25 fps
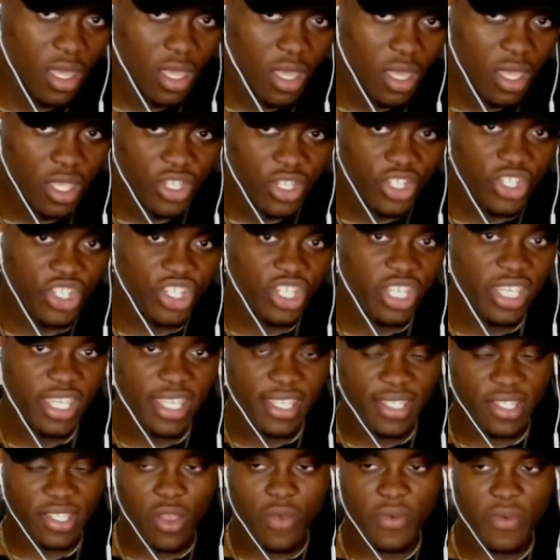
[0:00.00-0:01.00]
She
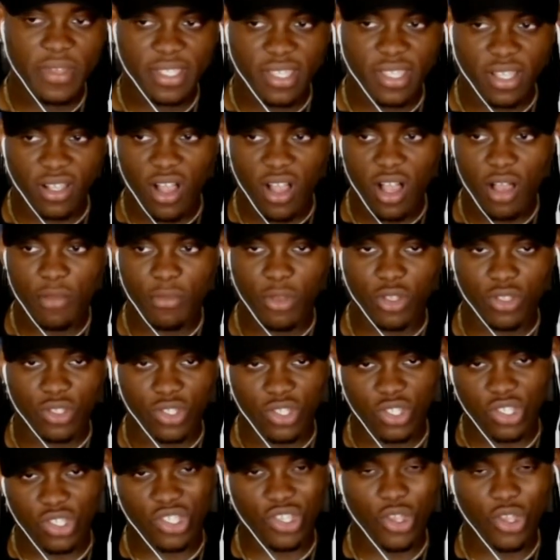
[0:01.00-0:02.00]
is going to come on
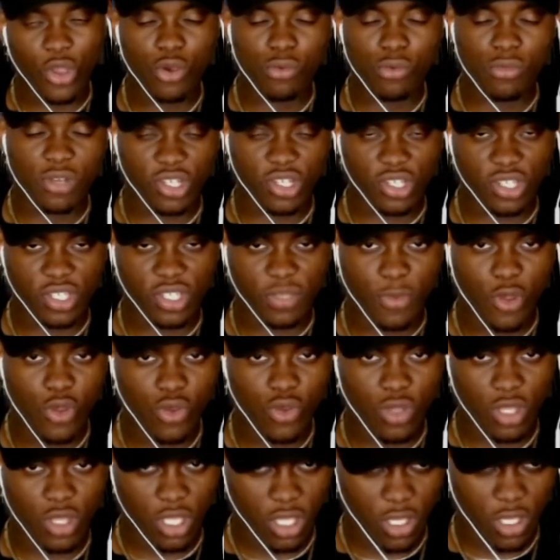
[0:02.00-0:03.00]
so much smoke.